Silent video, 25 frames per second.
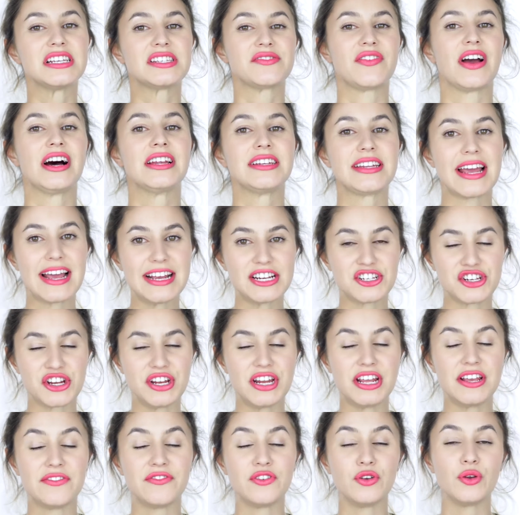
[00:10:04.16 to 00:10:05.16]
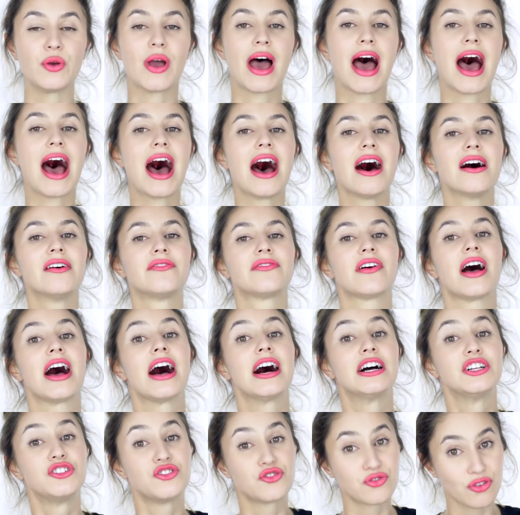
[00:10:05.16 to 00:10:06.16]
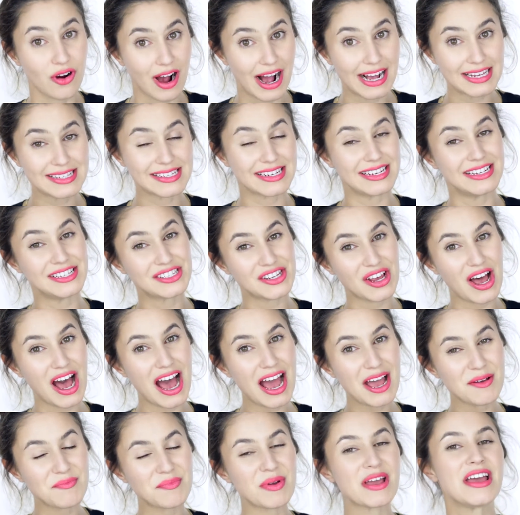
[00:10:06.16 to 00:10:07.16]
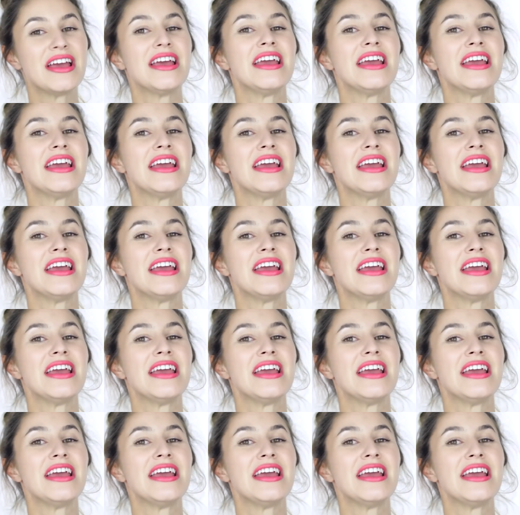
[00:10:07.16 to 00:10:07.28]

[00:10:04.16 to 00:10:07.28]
this foundation if you have a dry skin type,